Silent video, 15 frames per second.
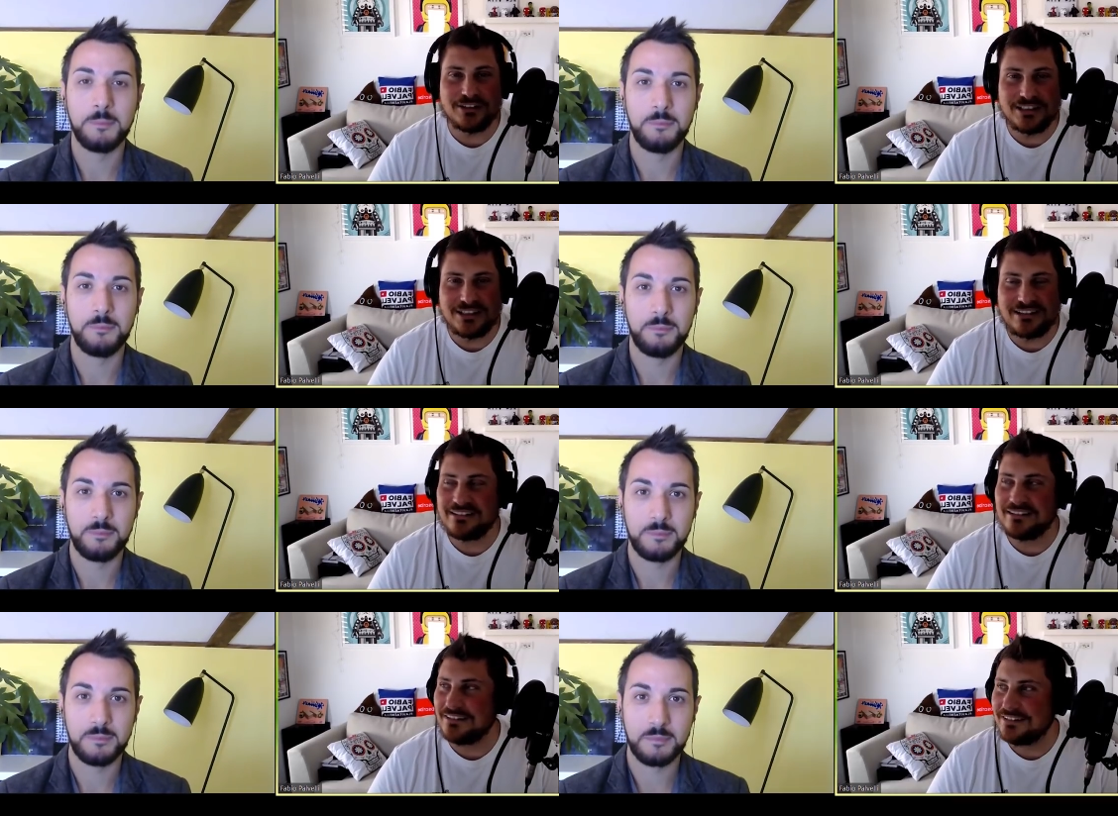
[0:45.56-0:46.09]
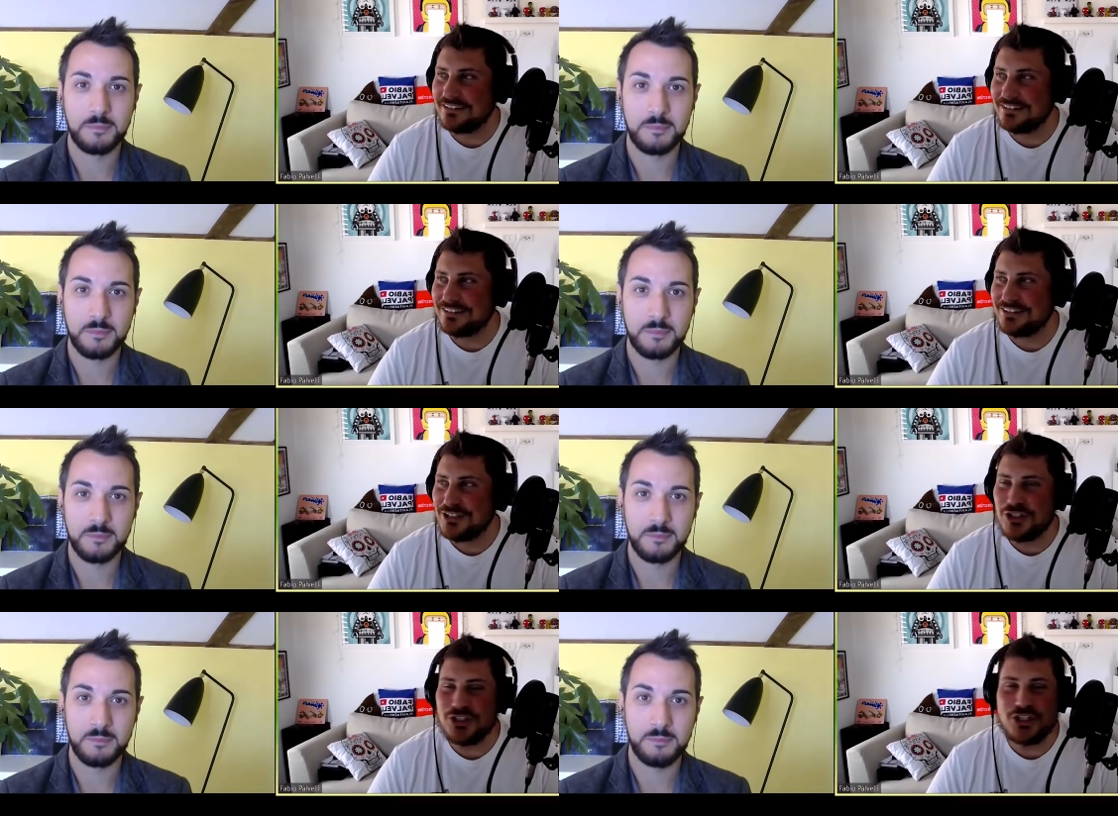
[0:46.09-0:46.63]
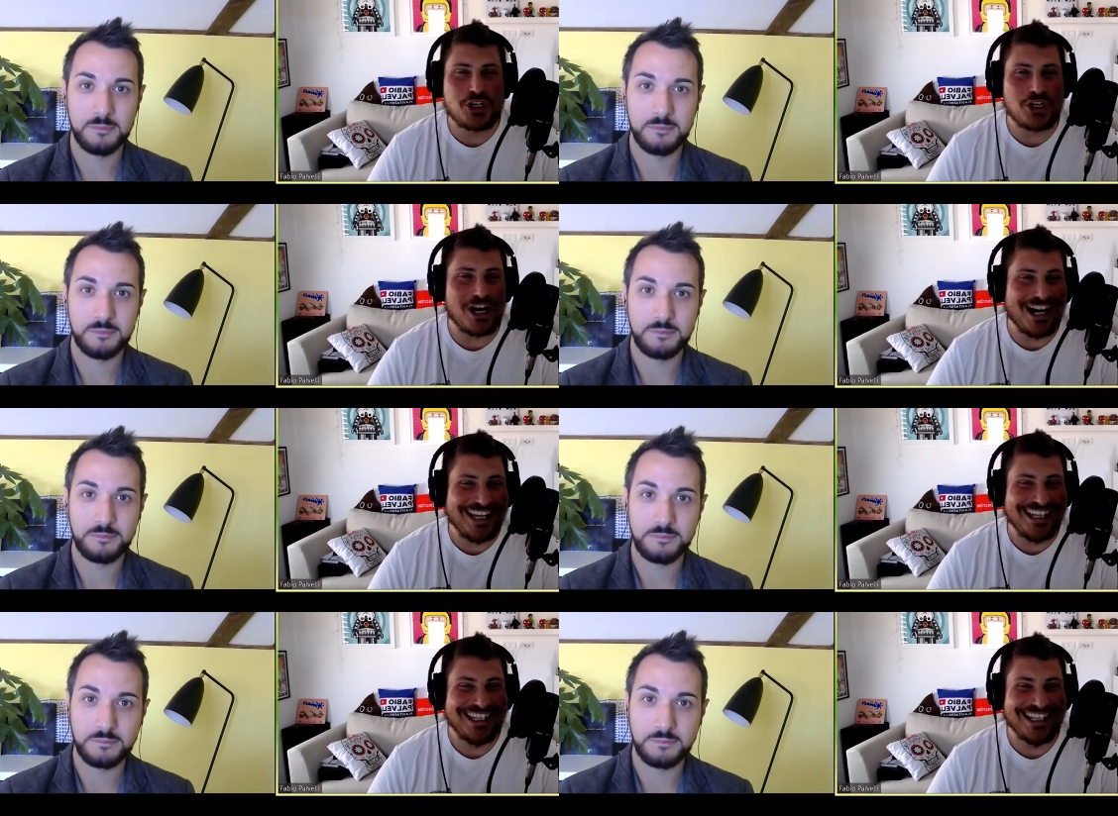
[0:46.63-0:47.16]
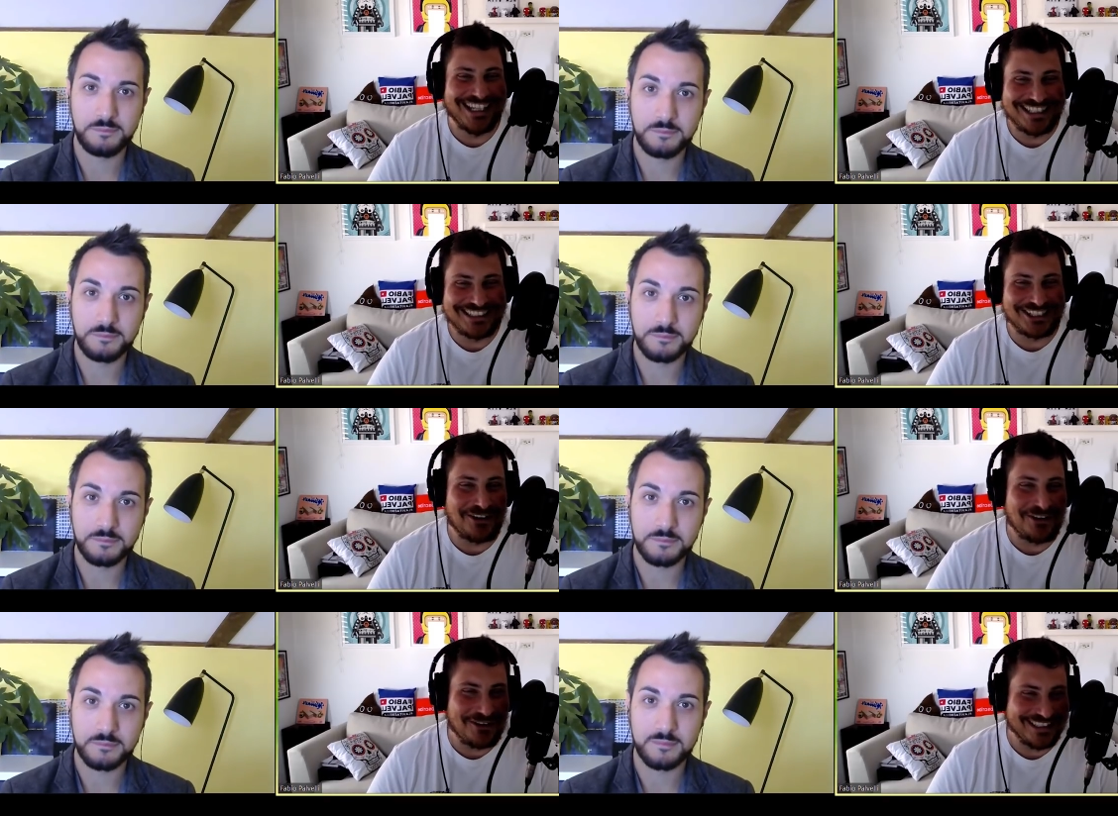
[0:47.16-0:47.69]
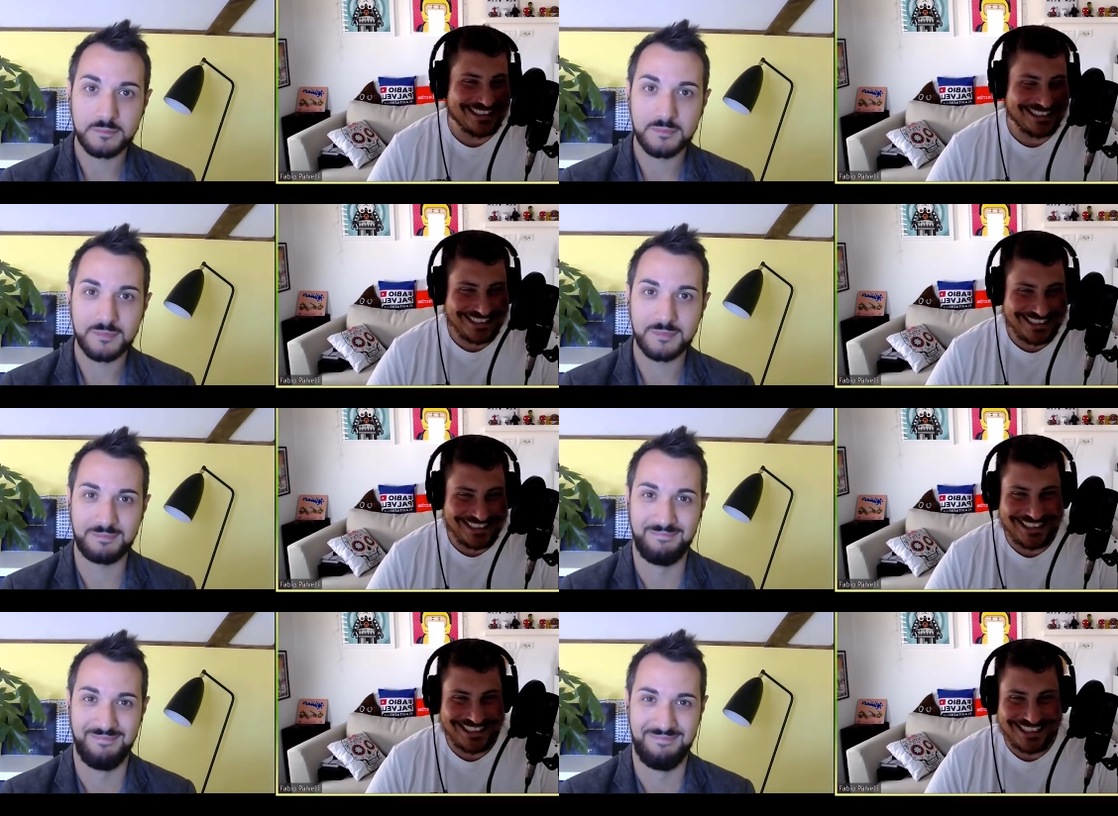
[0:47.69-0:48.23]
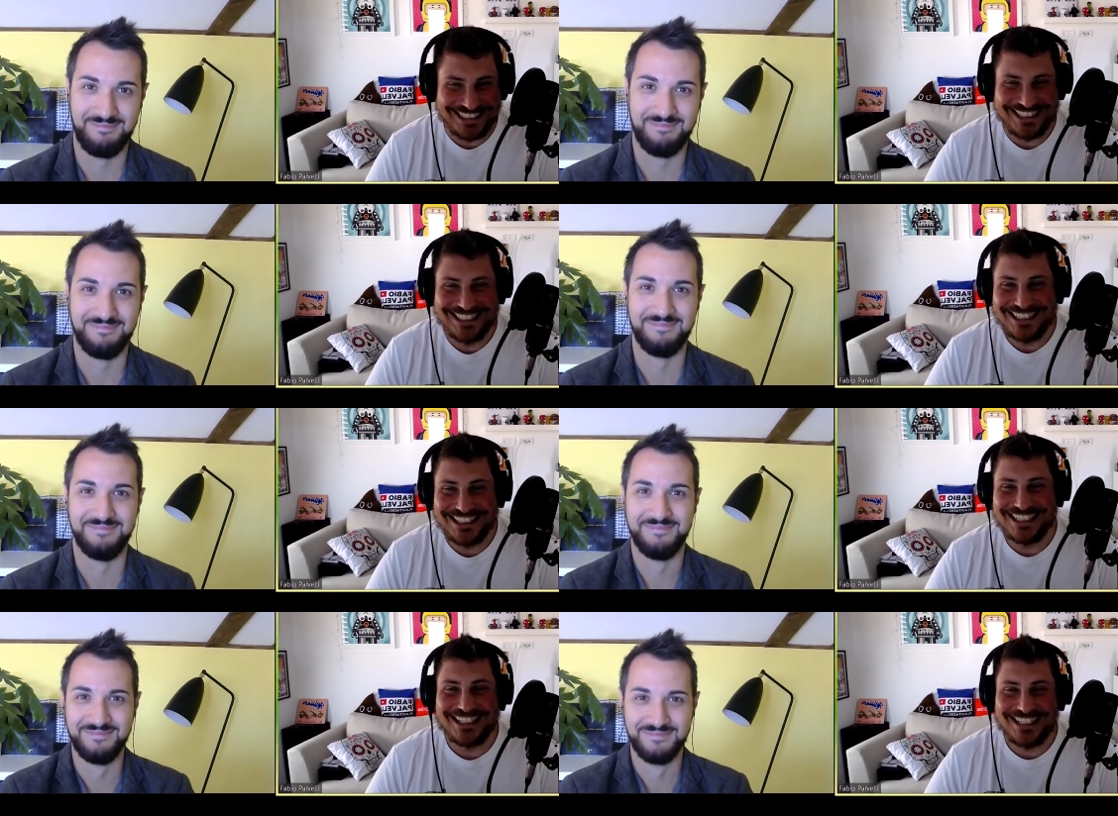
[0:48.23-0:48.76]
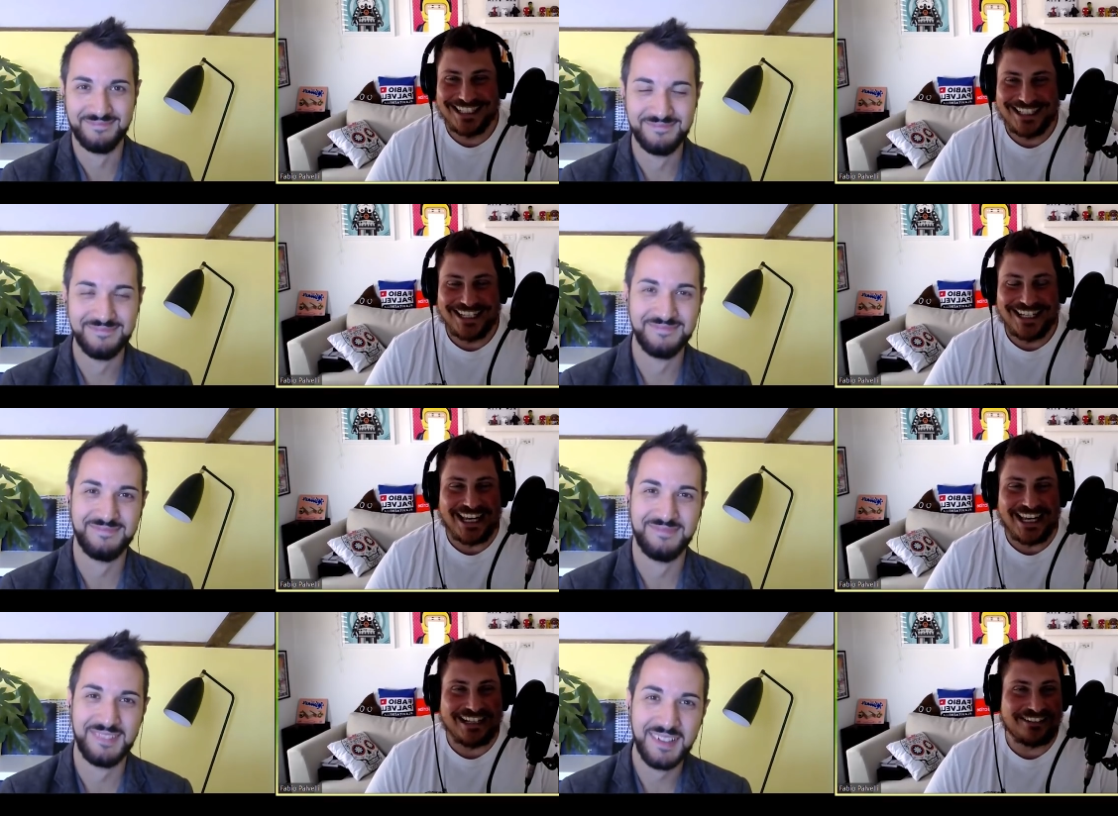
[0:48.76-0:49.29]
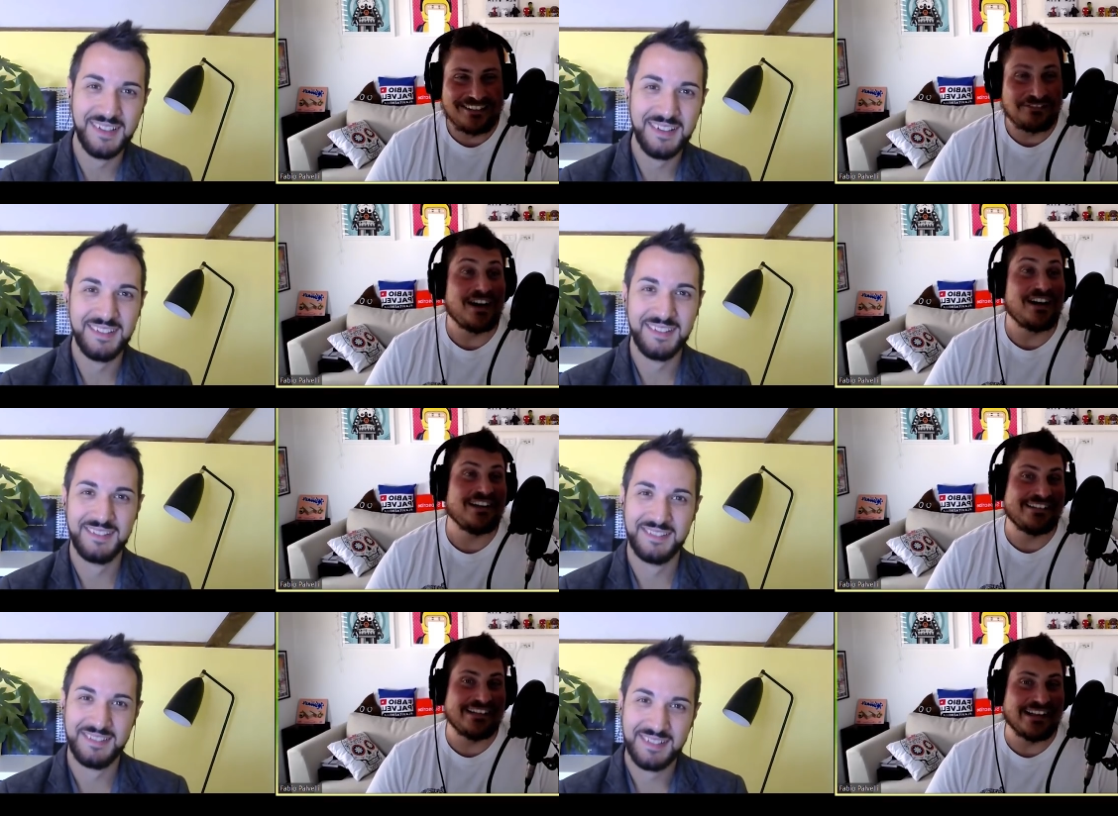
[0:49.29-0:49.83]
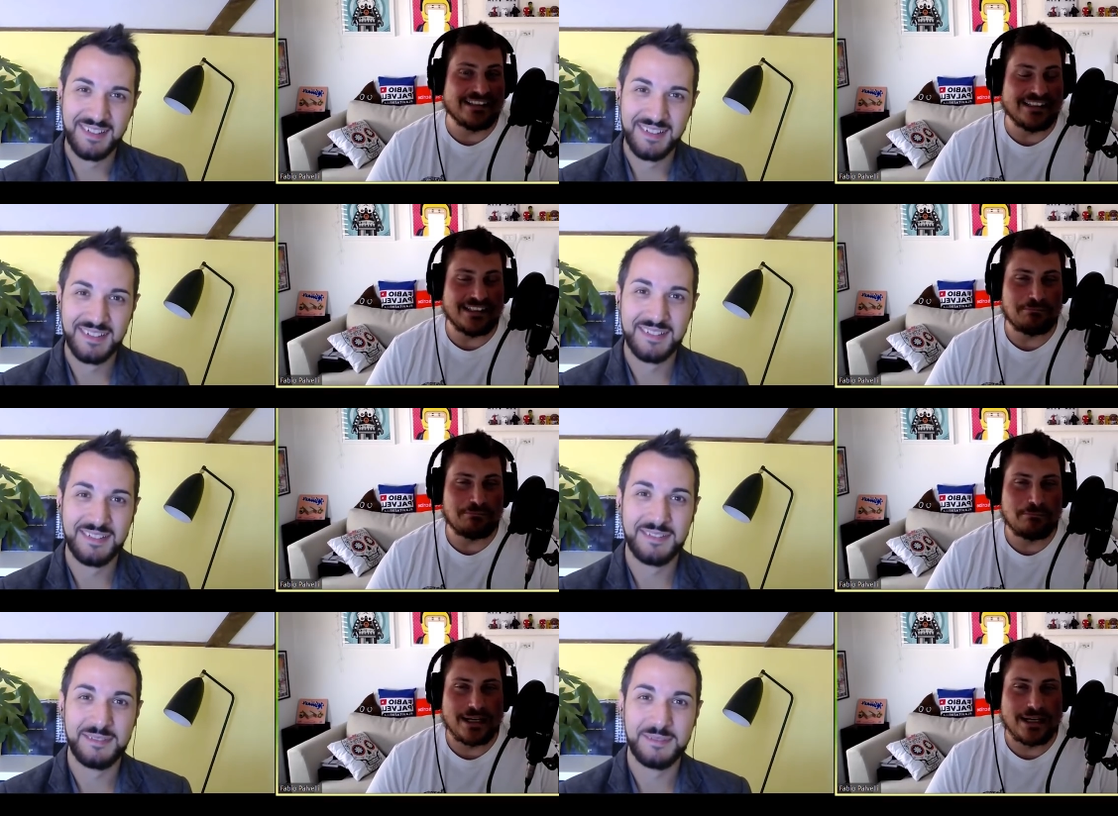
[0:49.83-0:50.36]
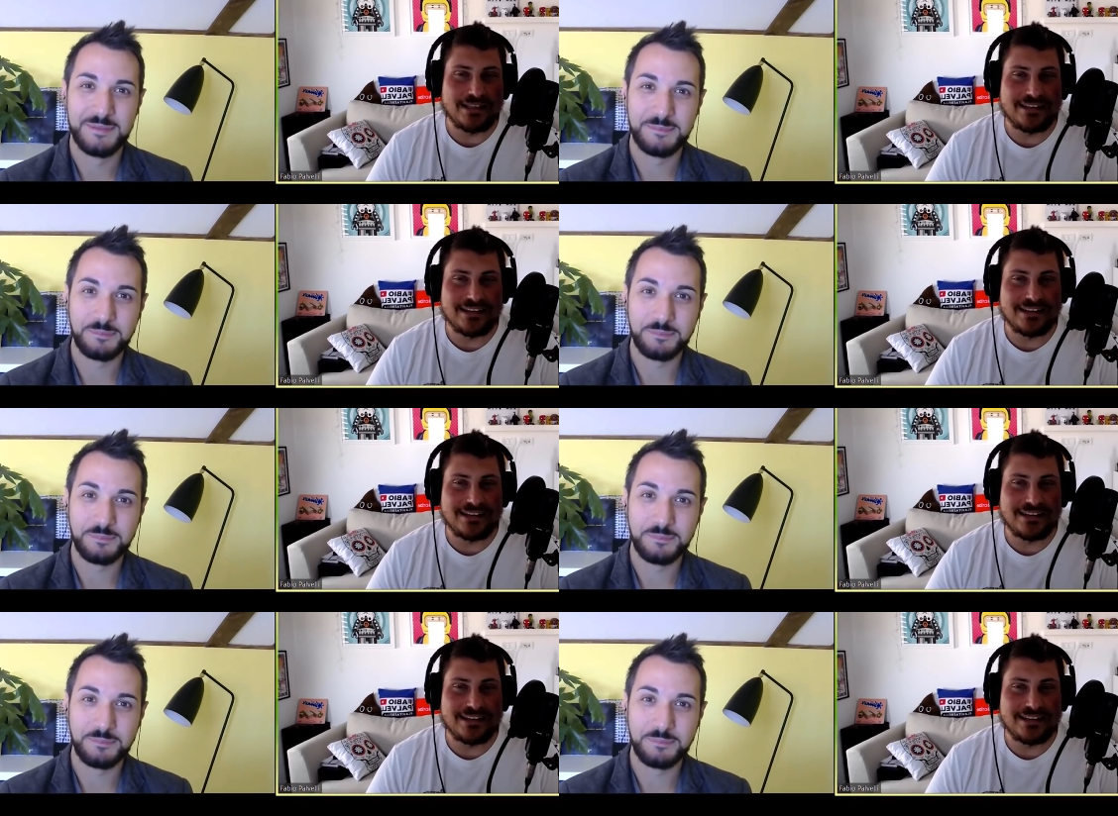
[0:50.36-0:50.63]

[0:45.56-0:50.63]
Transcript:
Speaker 1: it's dry as always, and it's very sunny. But